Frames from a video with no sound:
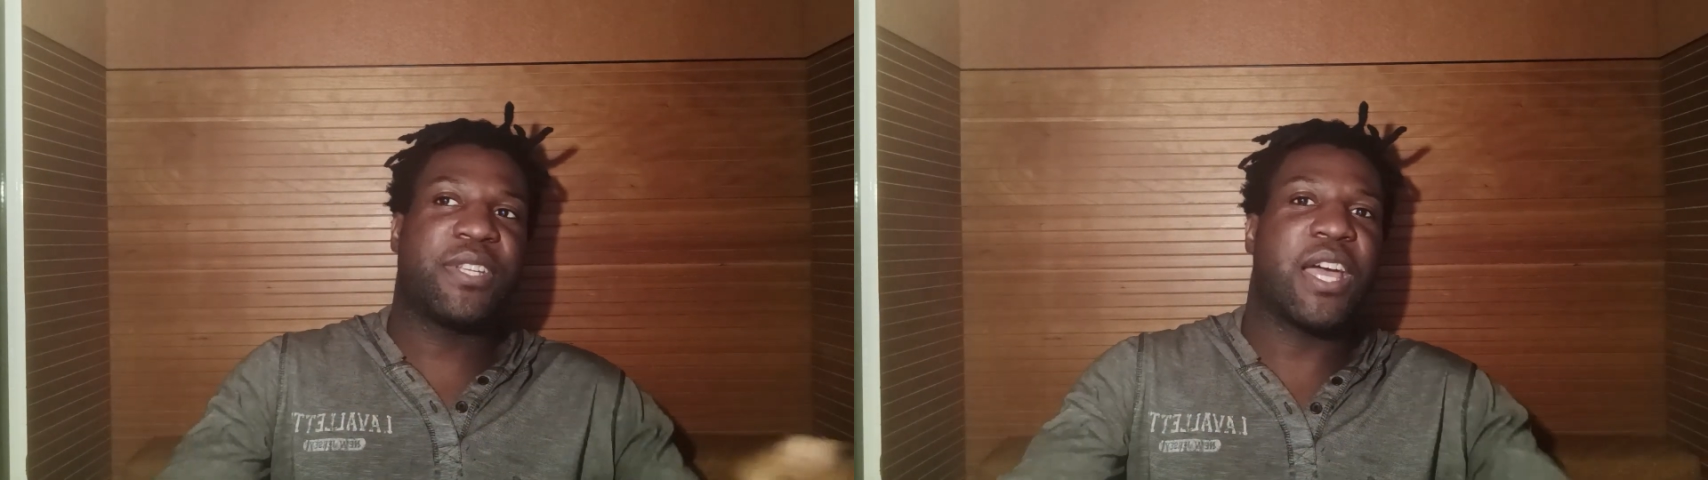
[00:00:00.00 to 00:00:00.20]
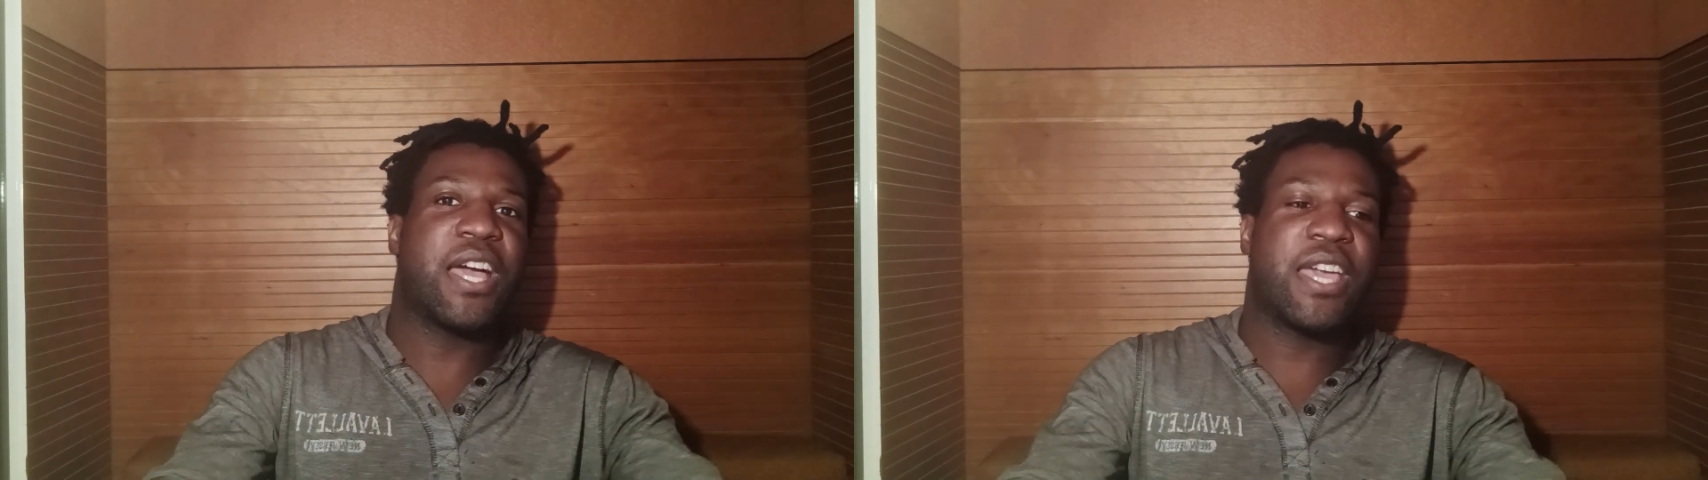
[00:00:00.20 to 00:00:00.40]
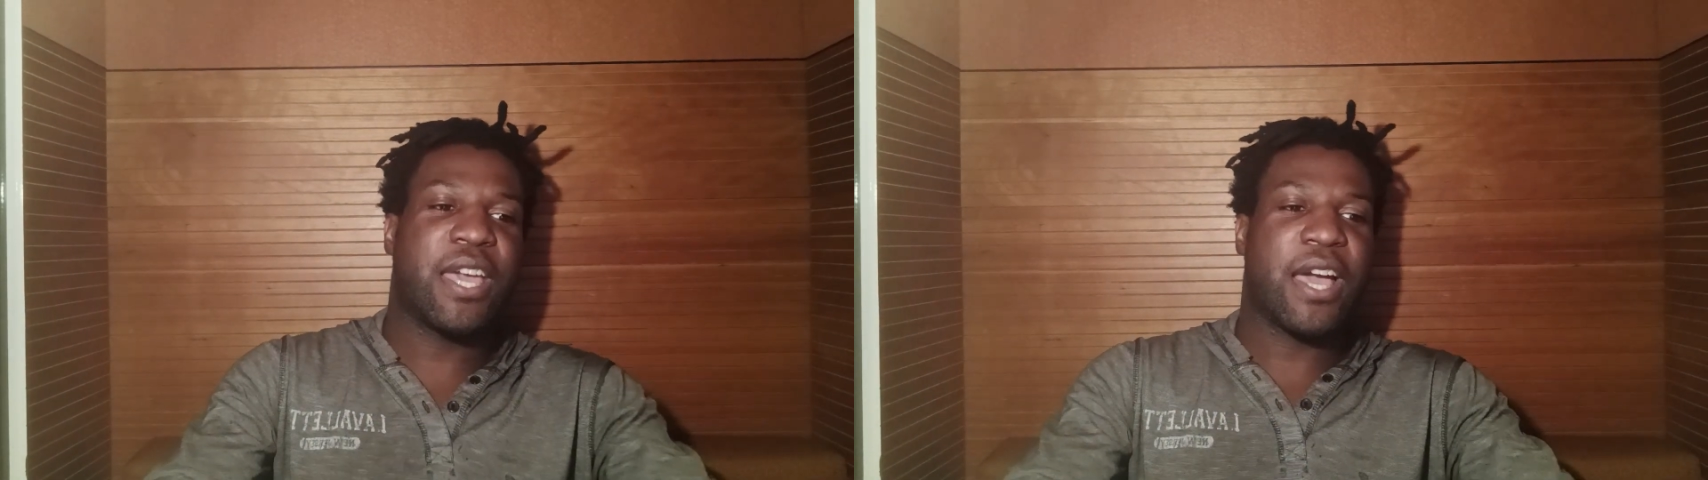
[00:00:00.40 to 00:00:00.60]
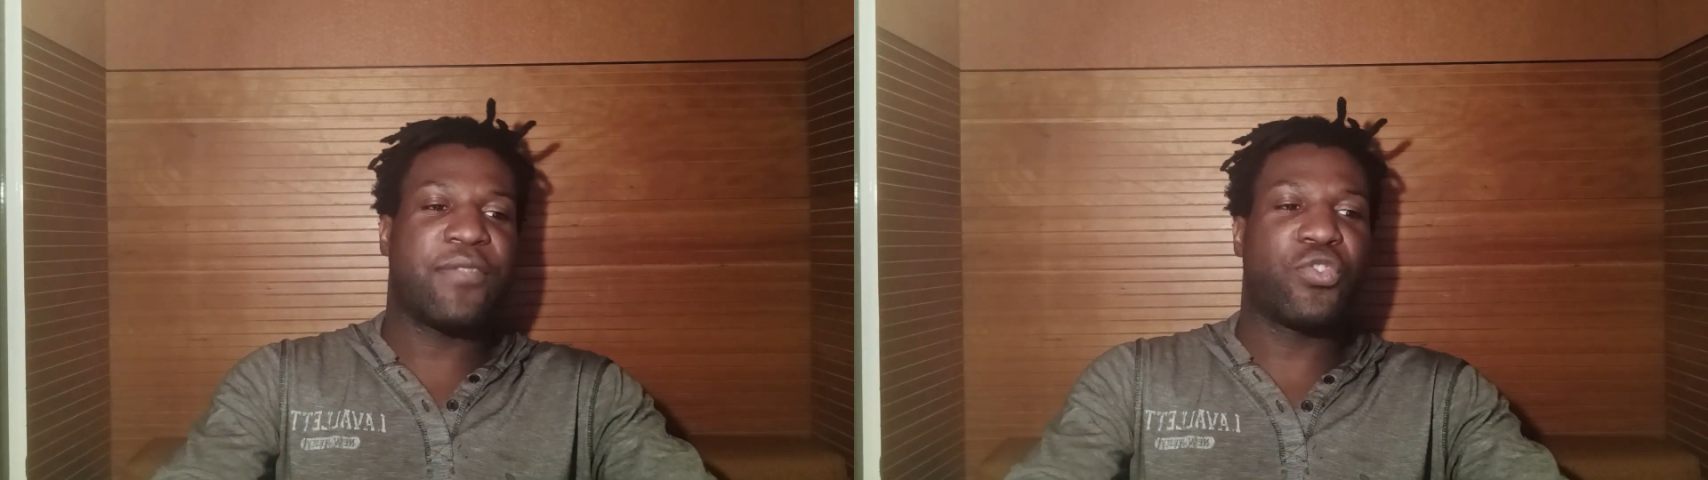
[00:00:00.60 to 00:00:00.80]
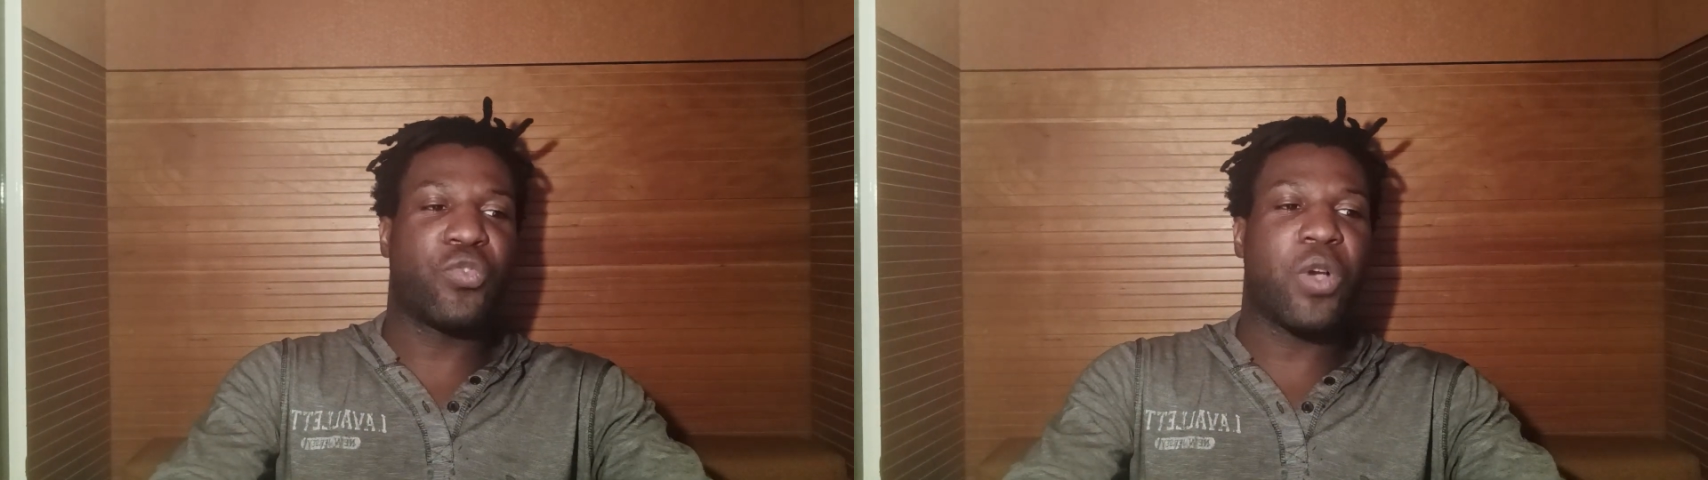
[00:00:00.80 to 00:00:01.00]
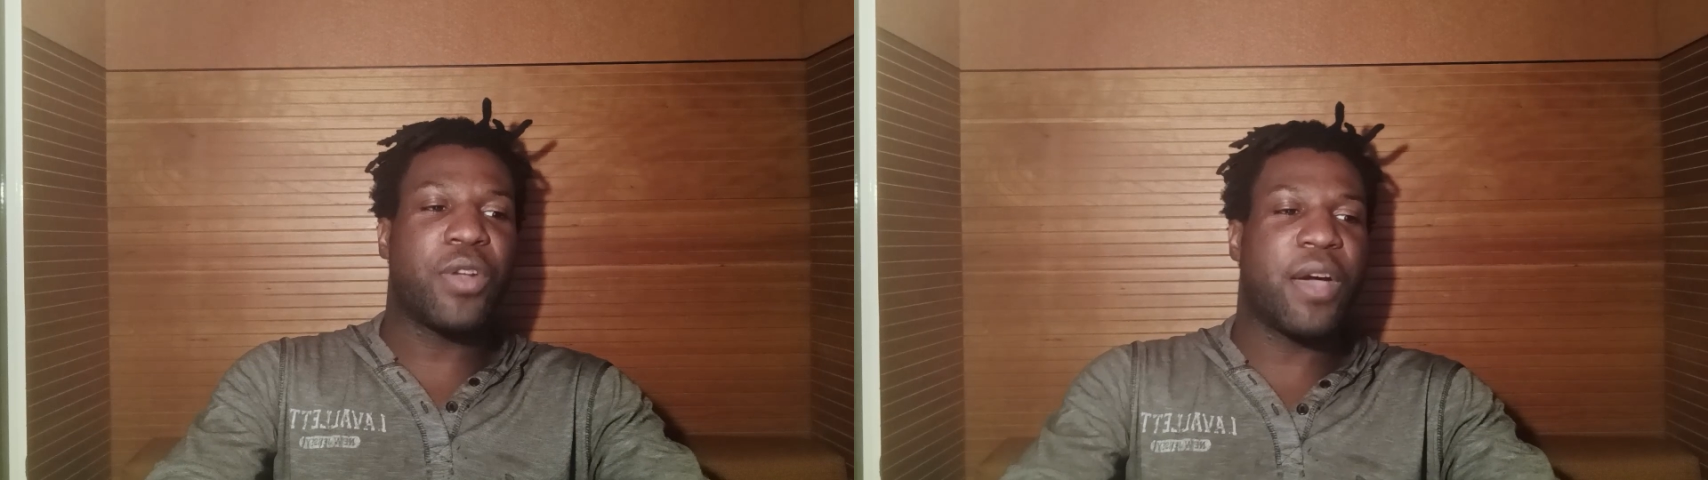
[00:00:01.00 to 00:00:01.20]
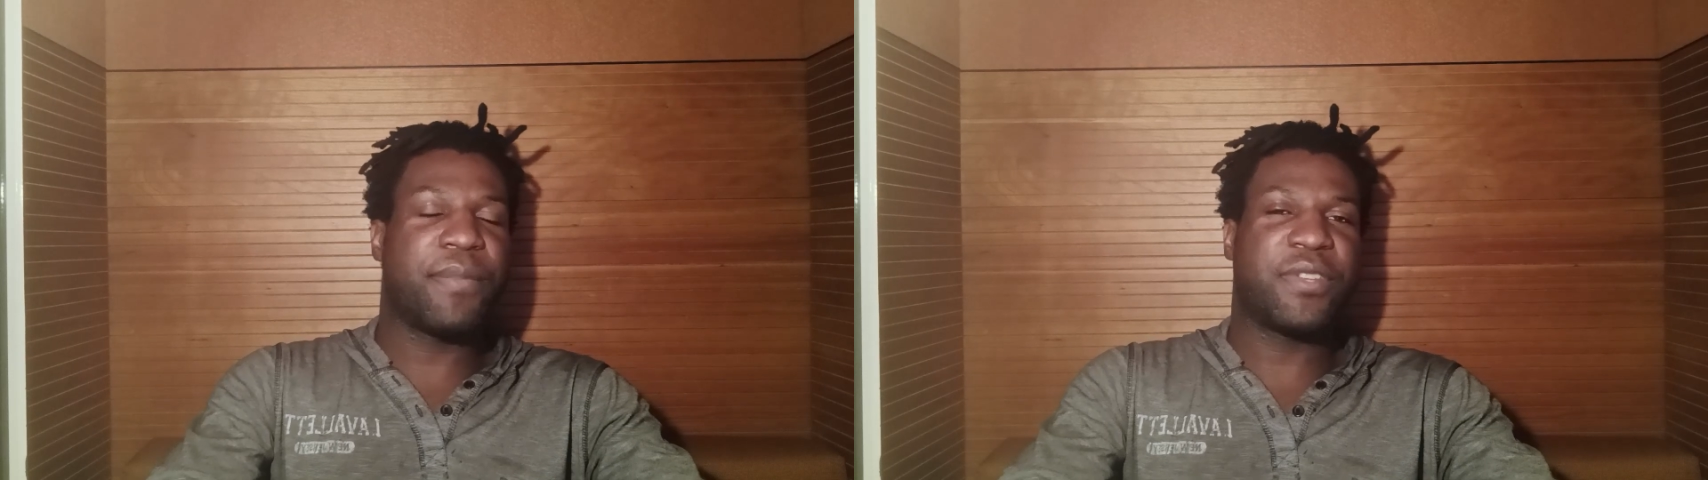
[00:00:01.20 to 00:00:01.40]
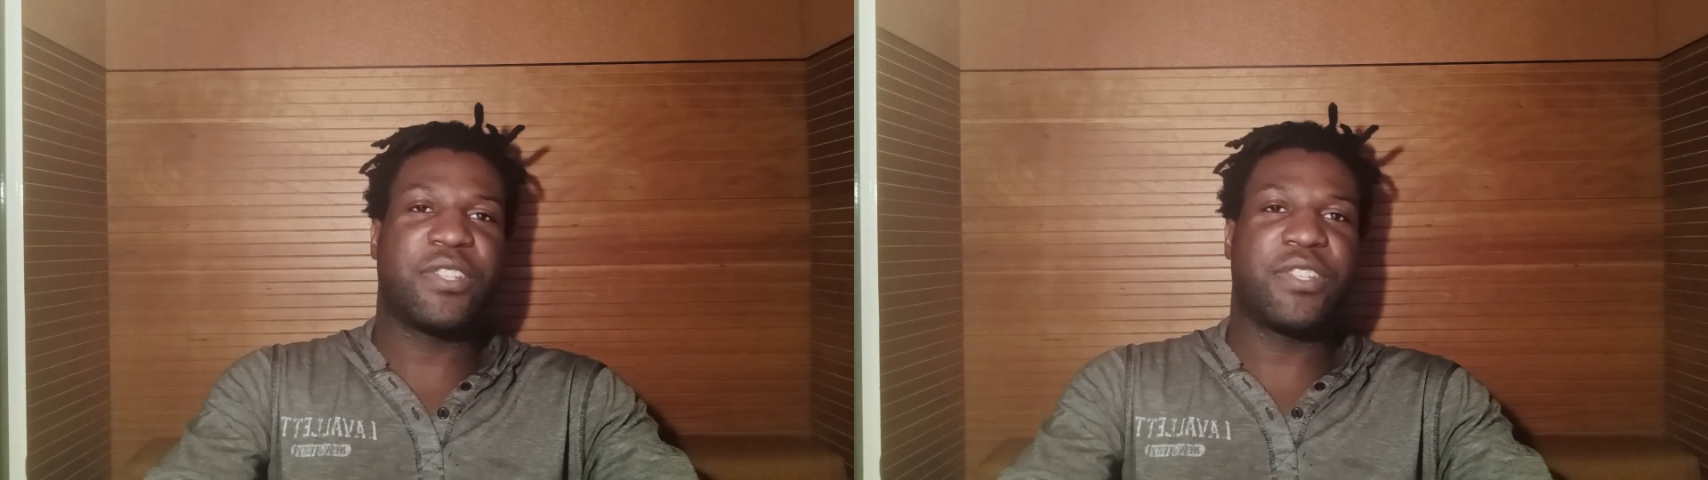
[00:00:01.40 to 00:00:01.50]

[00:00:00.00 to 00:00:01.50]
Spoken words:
I've grown up in